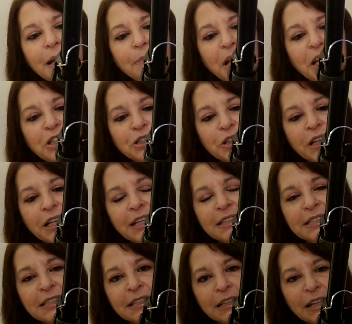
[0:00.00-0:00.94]
make sure that
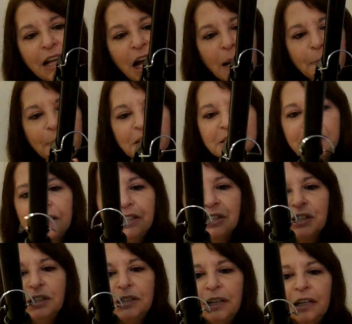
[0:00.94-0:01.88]
it's in the lock
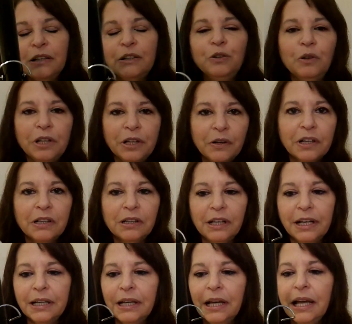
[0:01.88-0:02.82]
position, it, you'll hear a
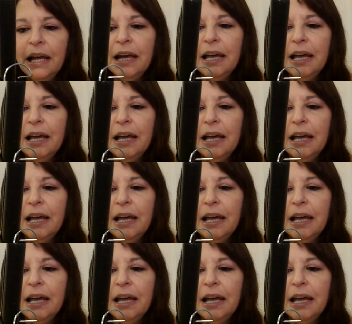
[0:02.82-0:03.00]
click,